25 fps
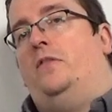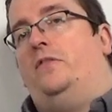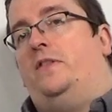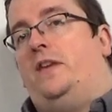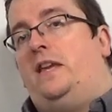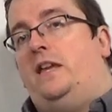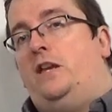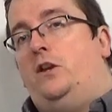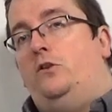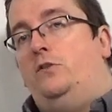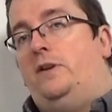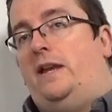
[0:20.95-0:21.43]
the
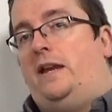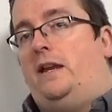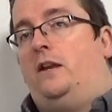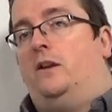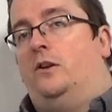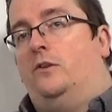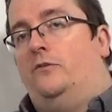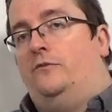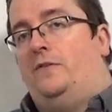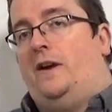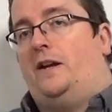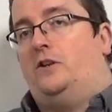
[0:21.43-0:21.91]
unique
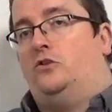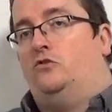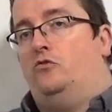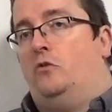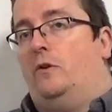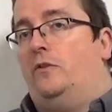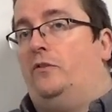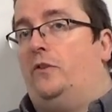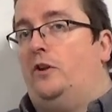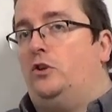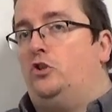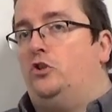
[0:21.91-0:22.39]

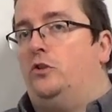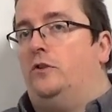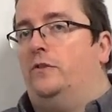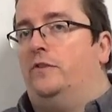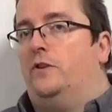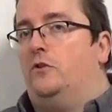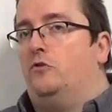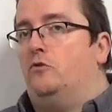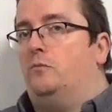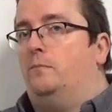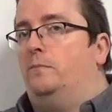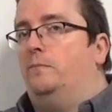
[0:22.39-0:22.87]
factorisation
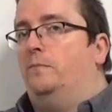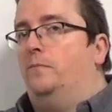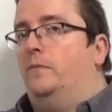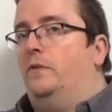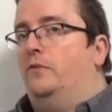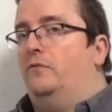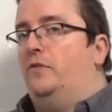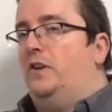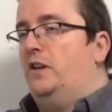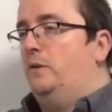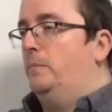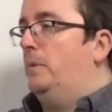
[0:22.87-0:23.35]
theorem, the
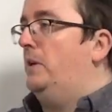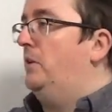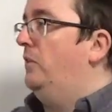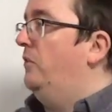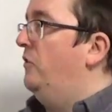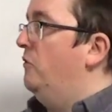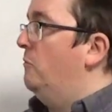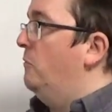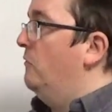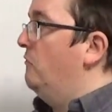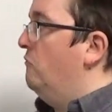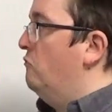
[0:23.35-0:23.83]
fundamental
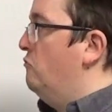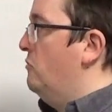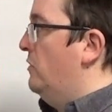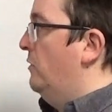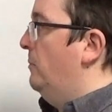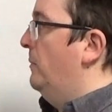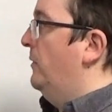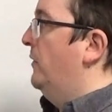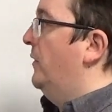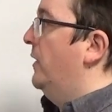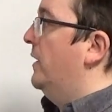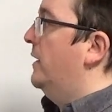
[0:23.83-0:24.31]
theorem of
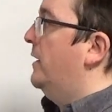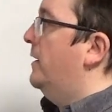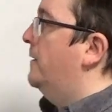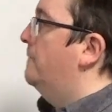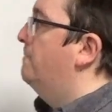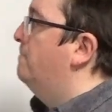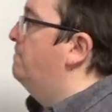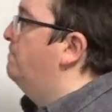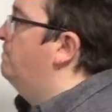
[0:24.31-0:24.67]
arithmetic.